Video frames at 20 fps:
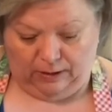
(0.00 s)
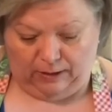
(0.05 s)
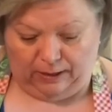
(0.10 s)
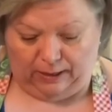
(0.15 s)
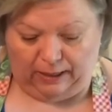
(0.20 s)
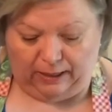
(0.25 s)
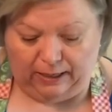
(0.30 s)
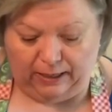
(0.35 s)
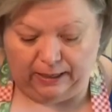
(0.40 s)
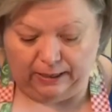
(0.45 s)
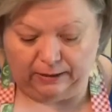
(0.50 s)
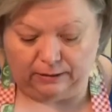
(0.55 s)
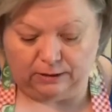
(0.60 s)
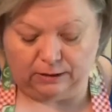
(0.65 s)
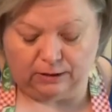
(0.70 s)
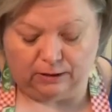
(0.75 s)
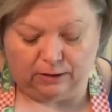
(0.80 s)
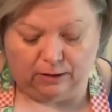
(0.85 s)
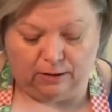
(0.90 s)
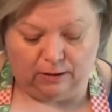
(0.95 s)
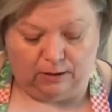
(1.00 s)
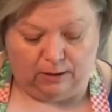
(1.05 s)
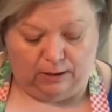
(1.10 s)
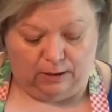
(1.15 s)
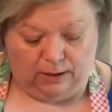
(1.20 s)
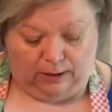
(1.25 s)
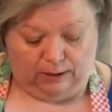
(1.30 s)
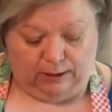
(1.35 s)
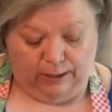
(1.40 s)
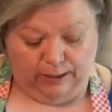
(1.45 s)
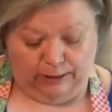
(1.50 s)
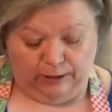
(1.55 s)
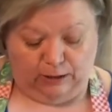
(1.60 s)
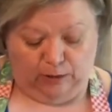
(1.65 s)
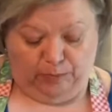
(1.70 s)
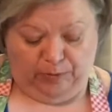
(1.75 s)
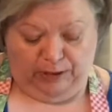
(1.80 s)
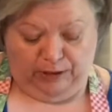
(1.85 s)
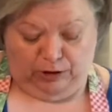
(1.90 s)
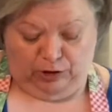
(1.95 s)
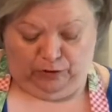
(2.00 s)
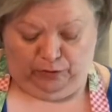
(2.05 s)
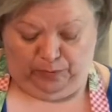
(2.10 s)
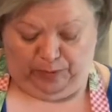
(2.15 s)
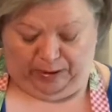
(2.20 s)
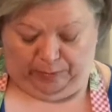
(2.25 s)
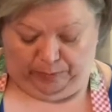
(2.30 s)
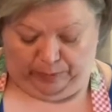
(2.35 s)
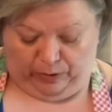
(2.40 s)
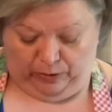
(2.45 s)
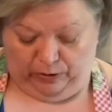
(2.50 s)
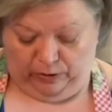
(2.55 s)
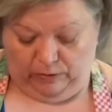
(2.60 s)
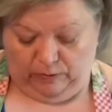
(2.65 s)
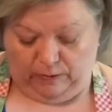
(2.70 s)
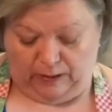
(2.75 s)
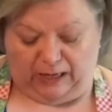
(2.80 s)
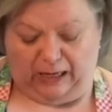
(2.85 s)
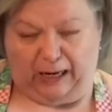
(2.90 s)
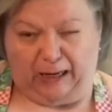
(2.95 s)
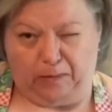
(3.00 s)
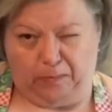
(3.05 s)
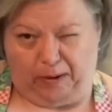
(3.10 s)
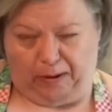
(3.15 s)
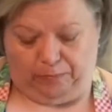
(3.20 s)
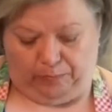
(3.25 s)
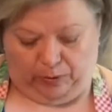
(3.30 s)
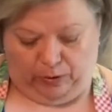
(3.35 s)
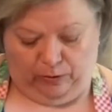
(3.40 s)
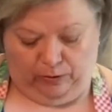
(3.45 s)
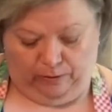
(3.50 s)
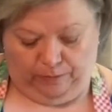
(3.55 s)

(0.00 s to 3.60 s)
and a nice pinch of pepper. I like pepper.